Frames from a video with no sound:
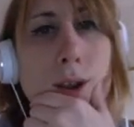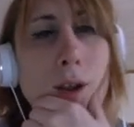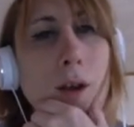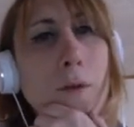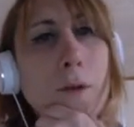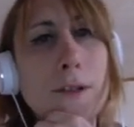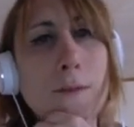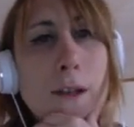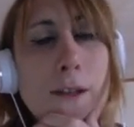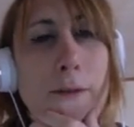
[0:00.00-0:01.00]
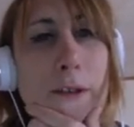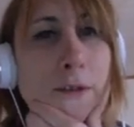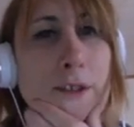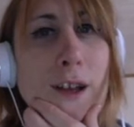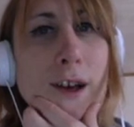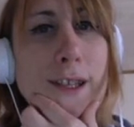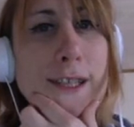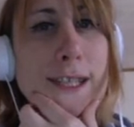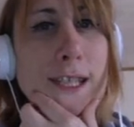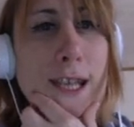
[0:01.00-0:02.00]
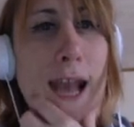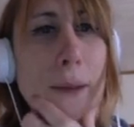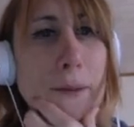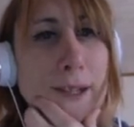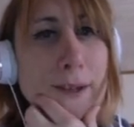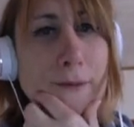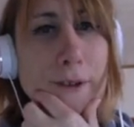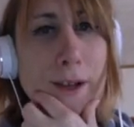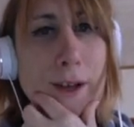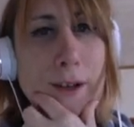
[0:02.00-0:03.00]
I wonder if it was like I snapped the ruler.